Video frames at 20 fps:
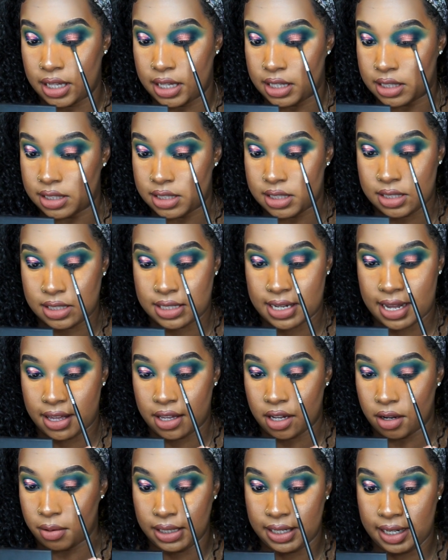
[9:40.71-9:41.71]
is
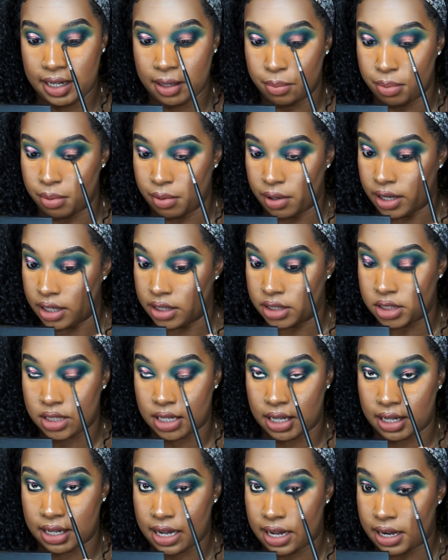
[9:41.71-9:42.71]
take your blending brush
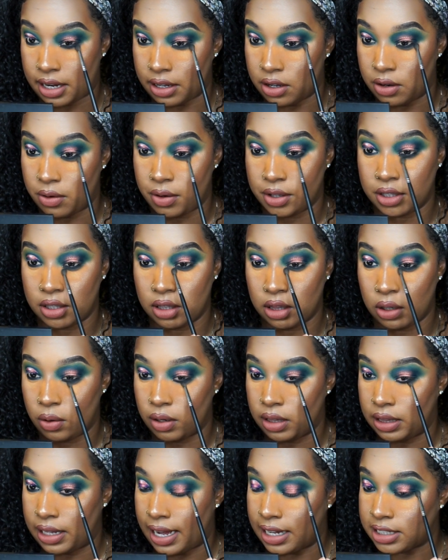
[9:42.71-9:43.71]
and kind of go on your
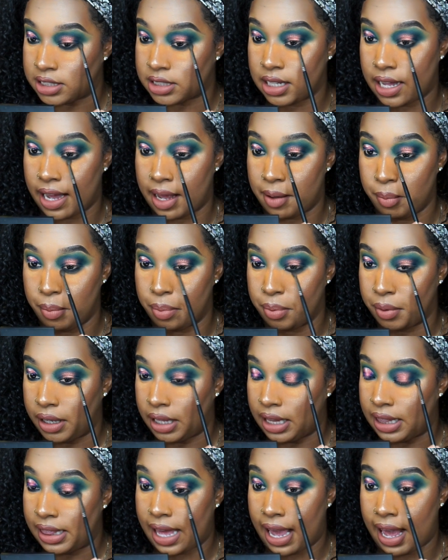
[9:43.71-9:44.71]
lower lash line,
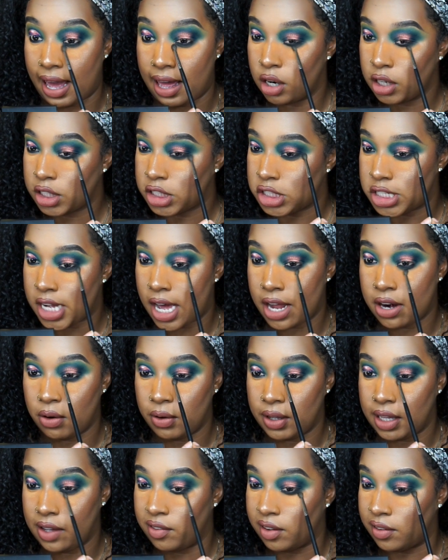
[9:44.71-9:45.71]
bringing that dark shadow
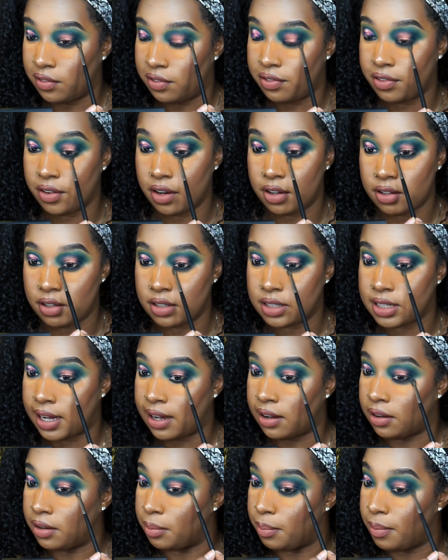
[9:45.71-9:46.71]
even further
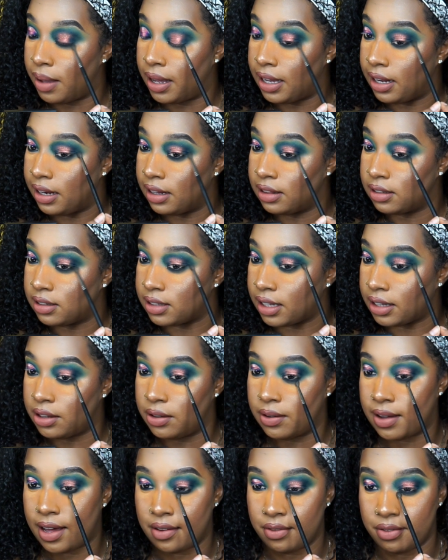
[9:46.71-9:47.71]
down, making it look like
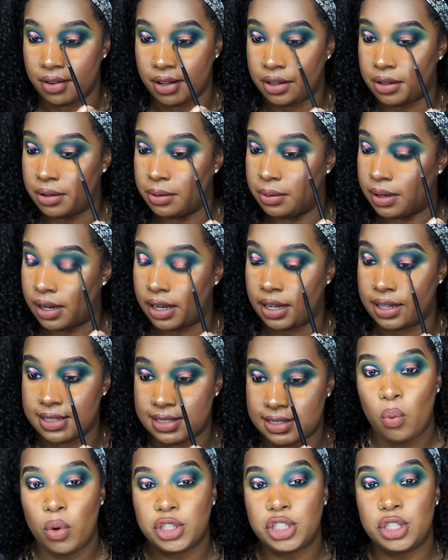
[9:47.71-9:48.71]
you have raccoon eyes.
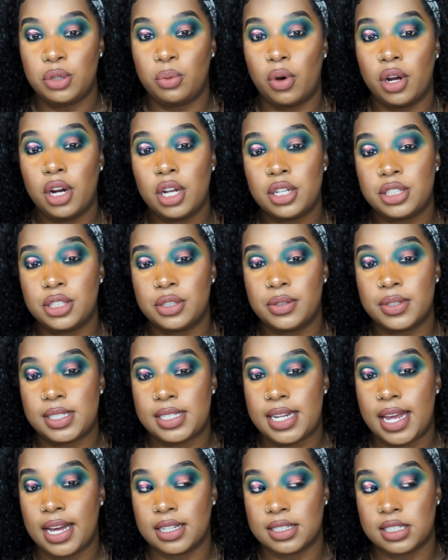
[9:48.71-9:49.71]
What you want to do is
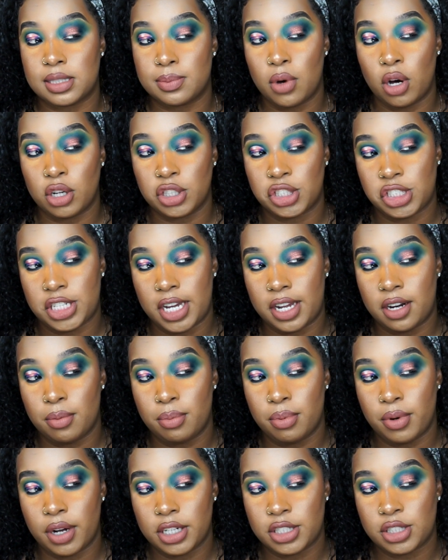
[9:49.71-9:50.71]
take a small
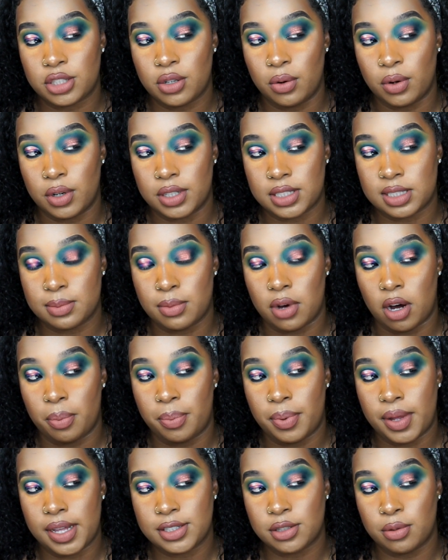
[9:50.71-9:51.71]
shader brush or a small
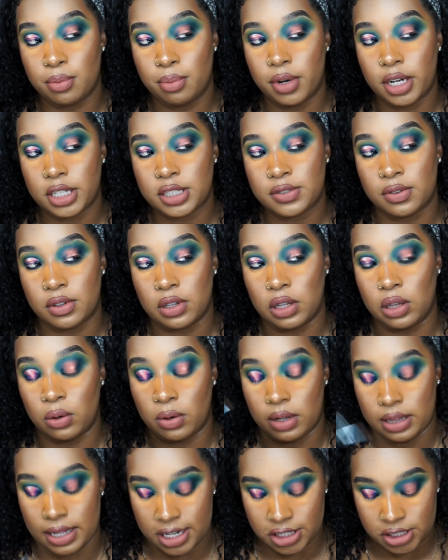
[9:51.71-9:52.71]
pencil brush for the
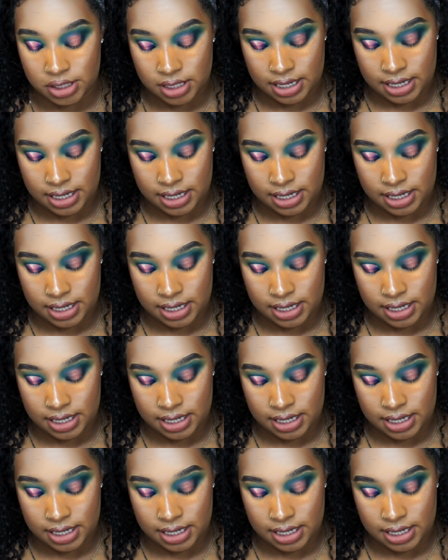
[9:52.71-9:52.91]
lower lash